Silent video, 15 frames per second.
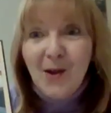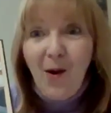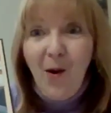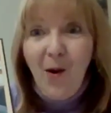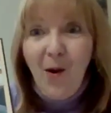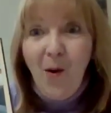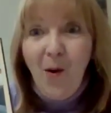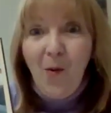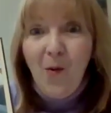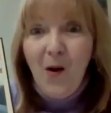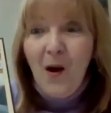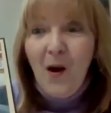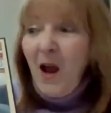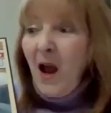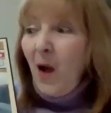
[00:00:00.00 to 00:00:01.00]
So
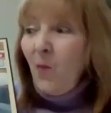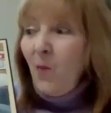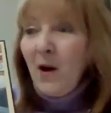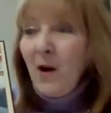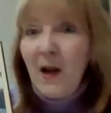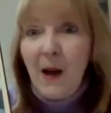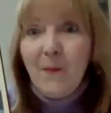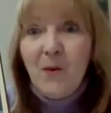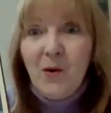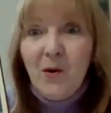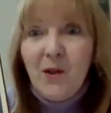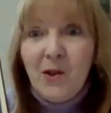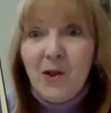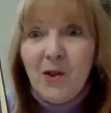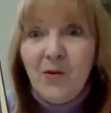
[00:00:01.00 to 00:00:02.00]
what I'm
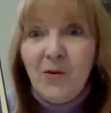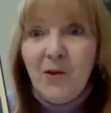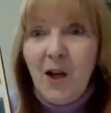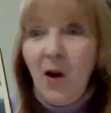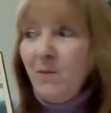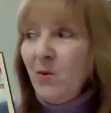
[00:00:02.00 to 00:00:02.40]
going to do now,